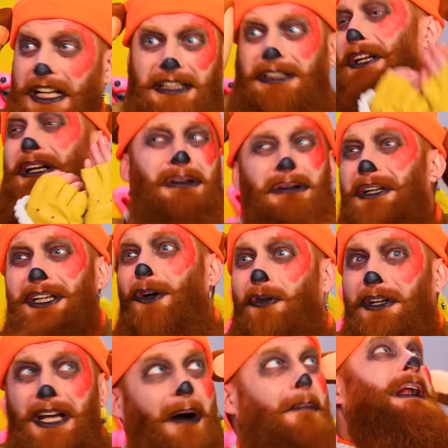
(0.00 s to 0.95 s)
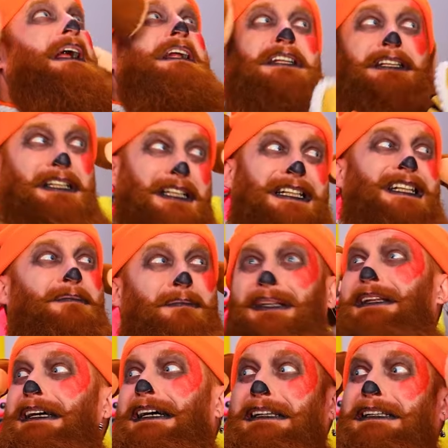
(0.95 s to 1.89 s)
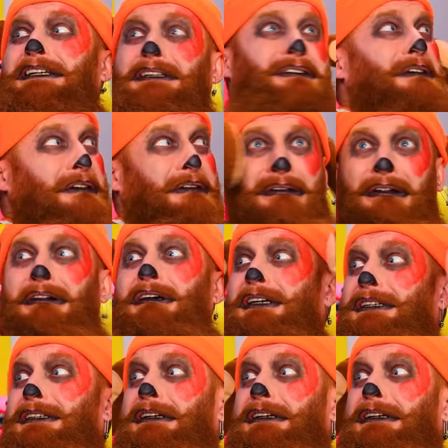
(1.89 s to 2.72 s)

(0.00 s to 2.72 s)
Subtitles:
They want to turn you into one of them.